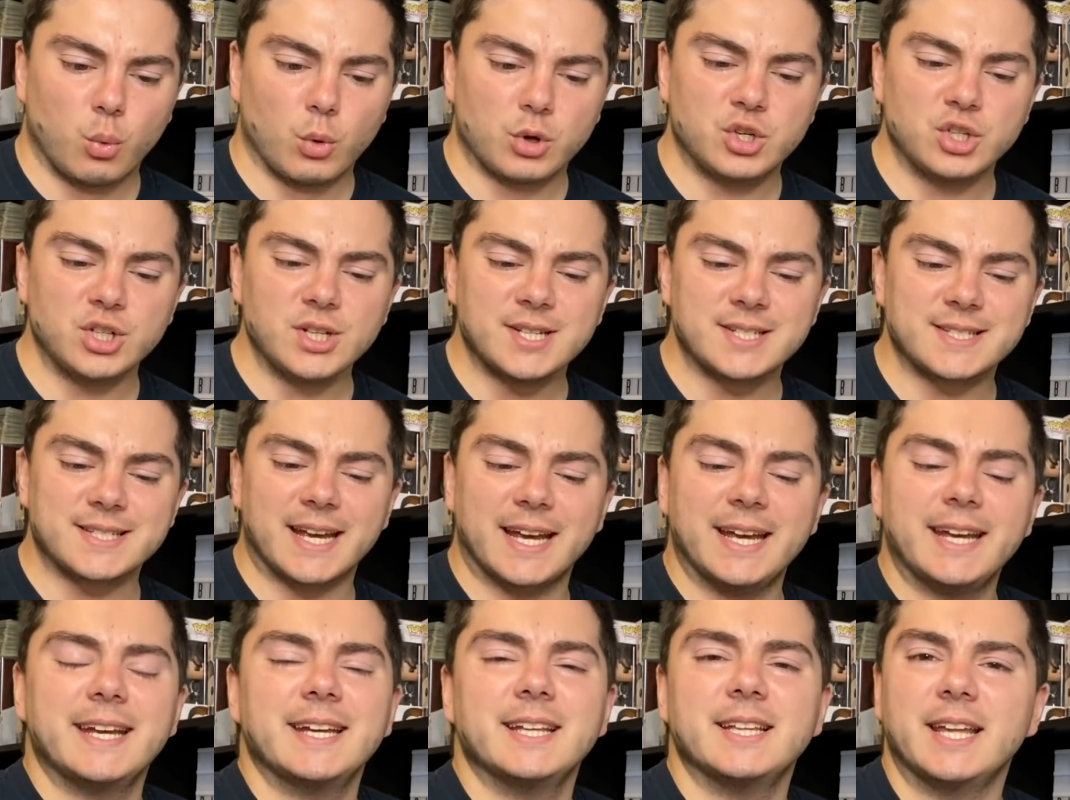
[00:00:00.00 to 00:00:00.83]
Was she just
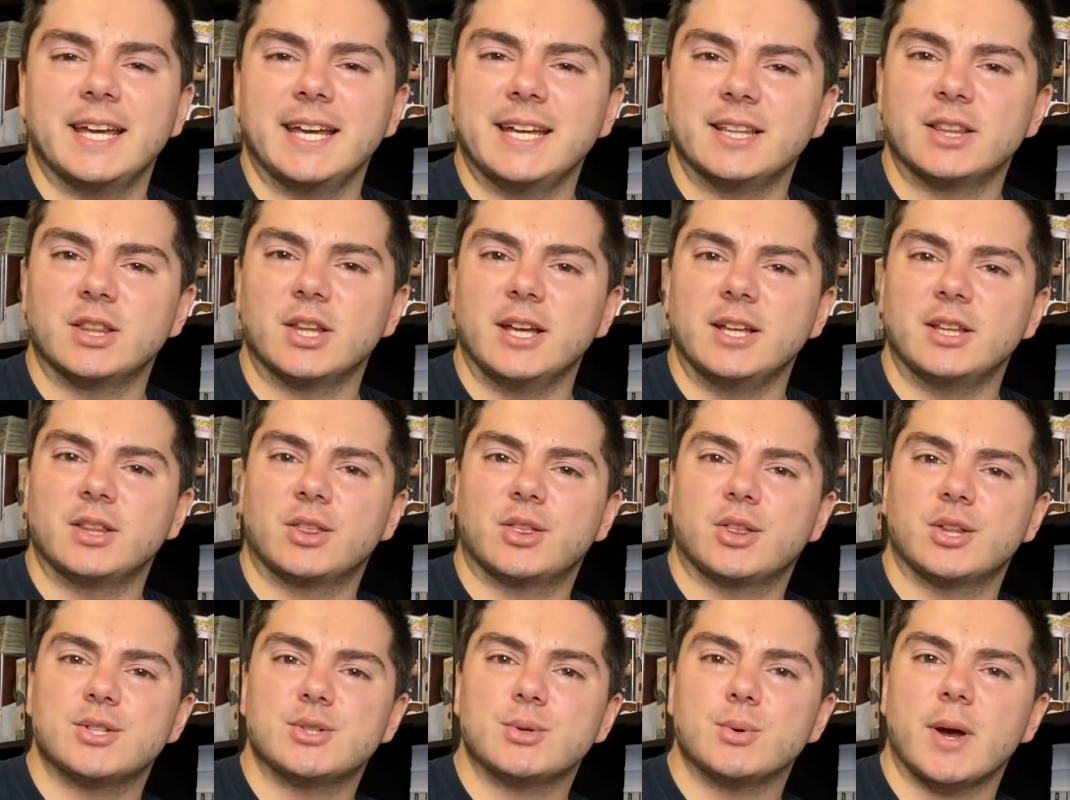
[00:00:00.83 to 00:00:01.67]
staying in
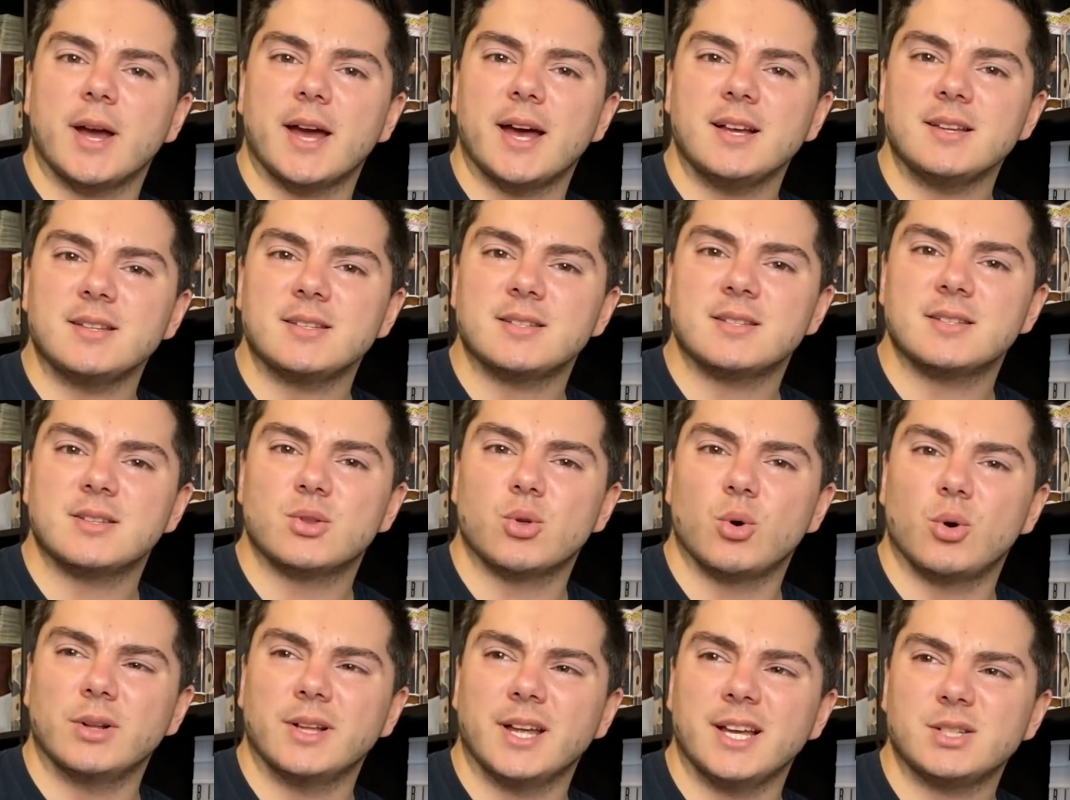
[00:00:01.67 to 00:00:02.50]
Thistle House?
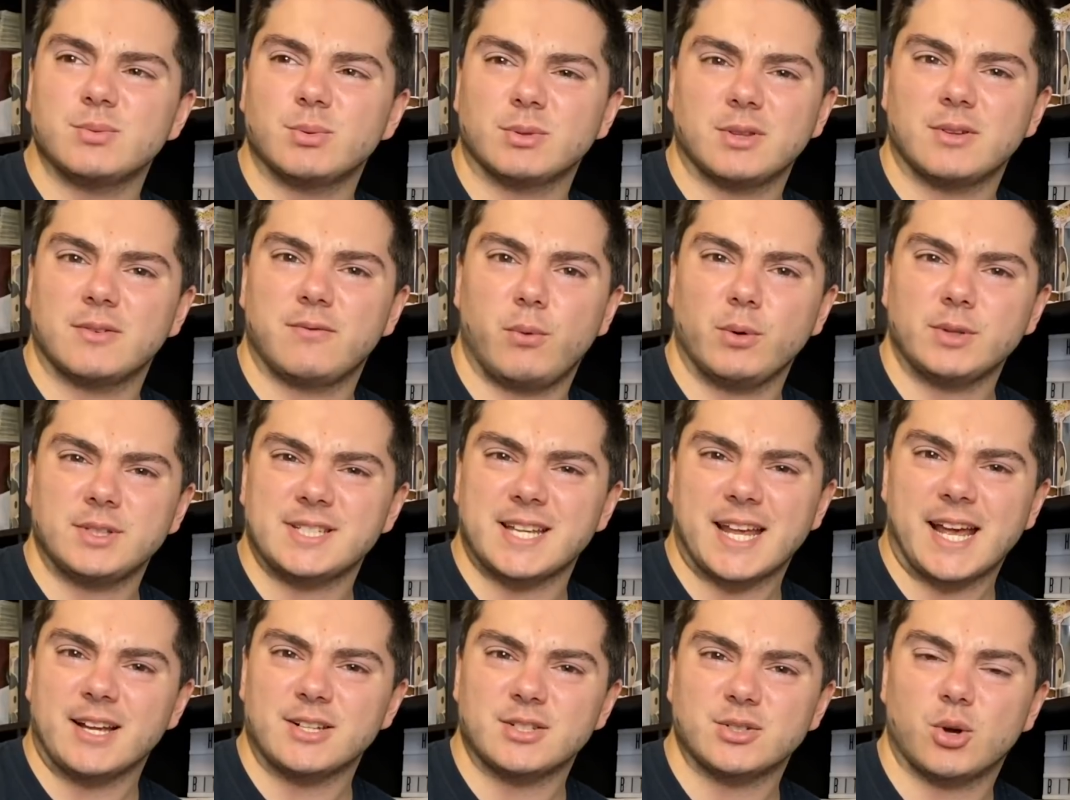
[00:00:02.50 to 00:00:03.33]
Thorn House? What's
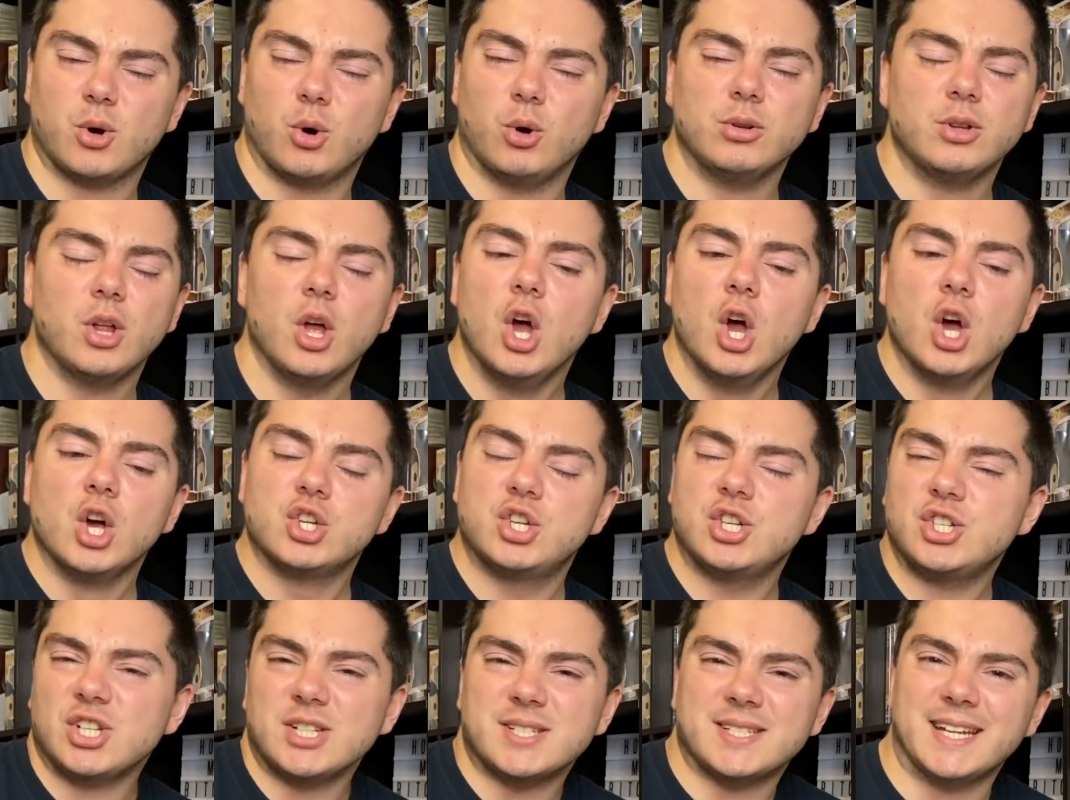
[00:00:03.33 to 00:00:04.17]
the house called?
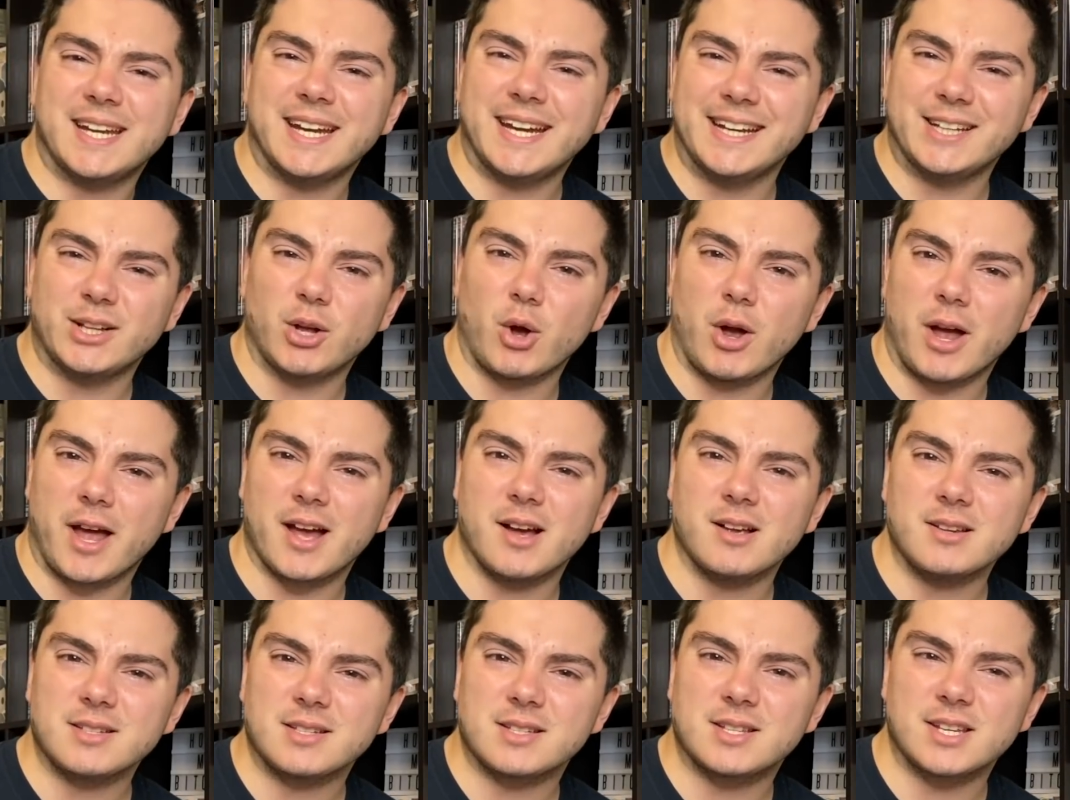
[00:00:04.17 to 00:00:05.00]
She's just staying in her
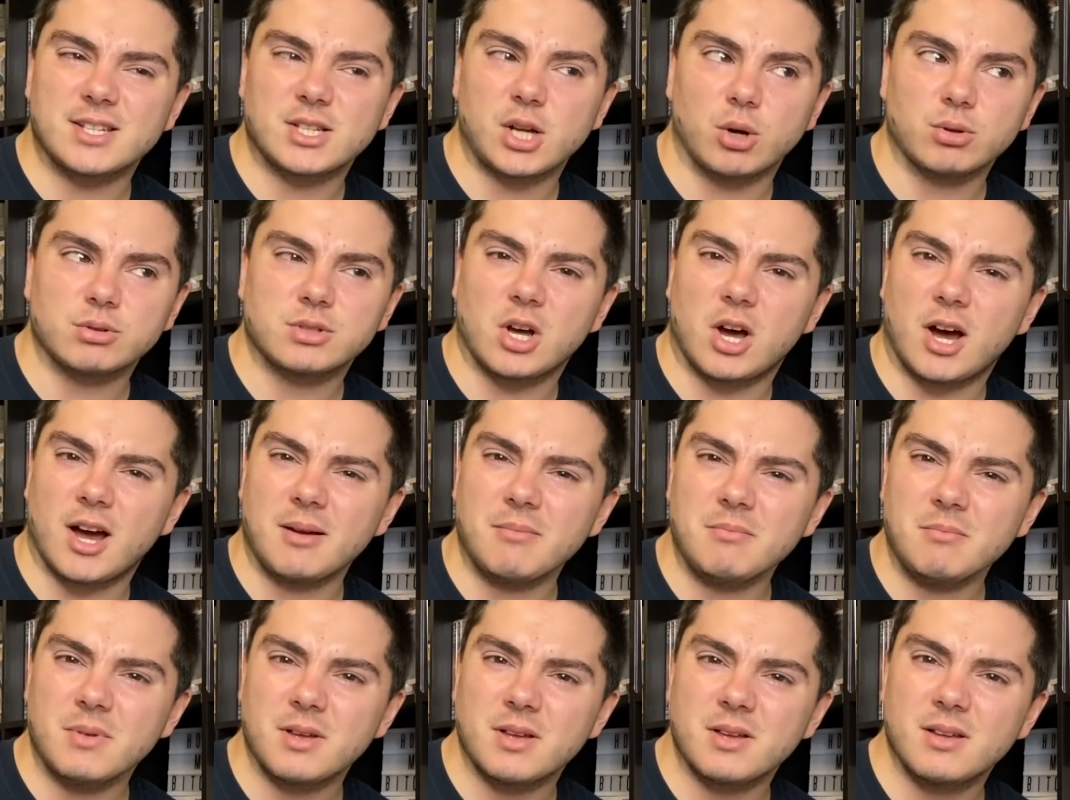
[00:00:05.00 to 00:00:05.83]
house this whole
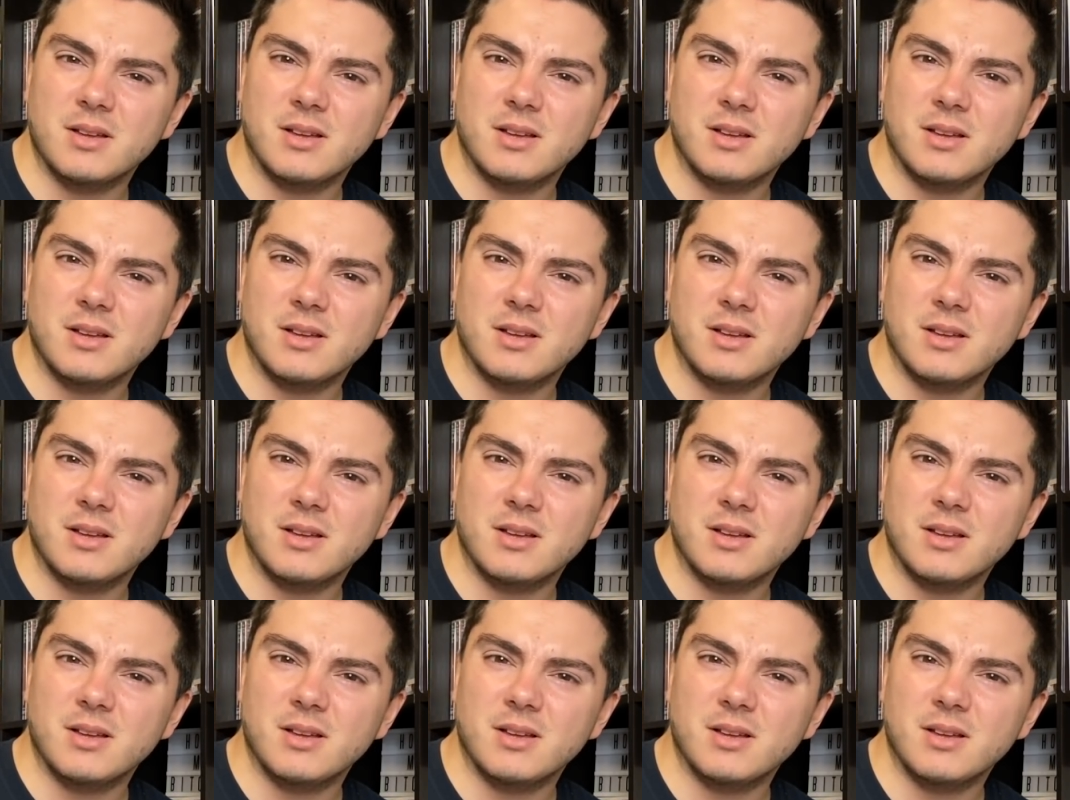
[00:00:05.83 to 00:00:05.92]
time?